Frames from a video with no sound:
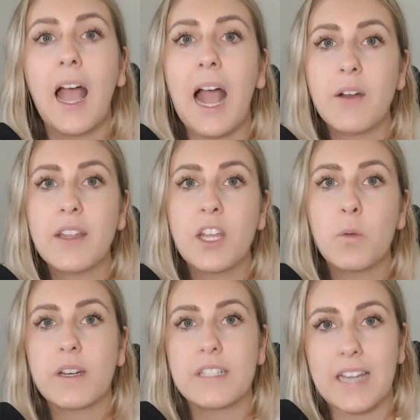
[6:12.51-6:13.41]
How can they
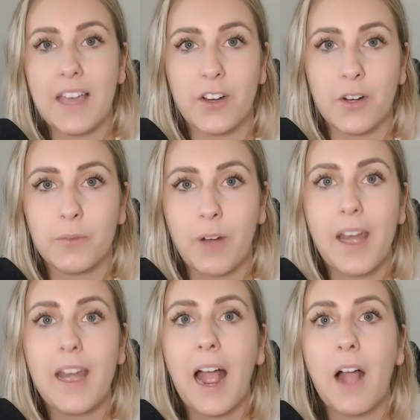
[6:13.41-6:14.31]
work together,
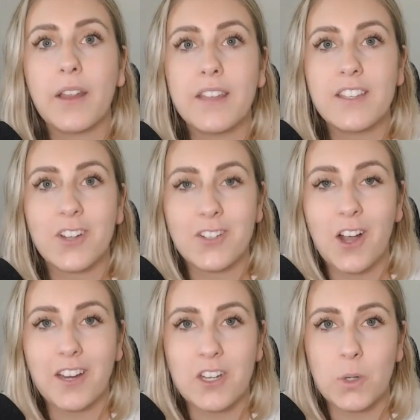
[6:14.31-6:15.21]
right? How can they start
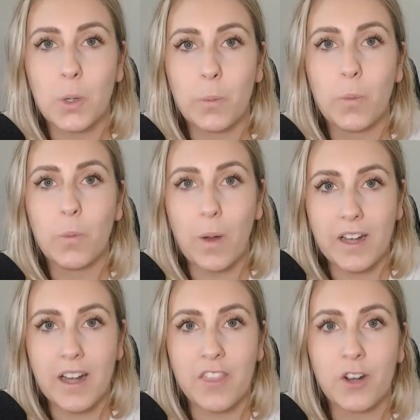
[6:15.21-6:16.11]
talking to one
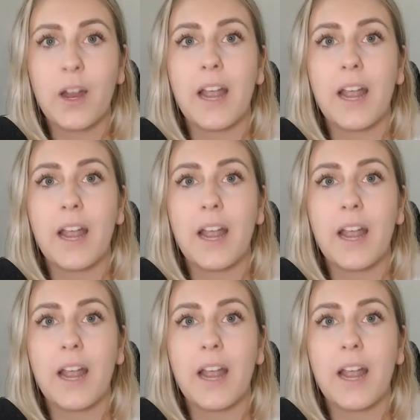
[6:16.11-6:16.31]
another?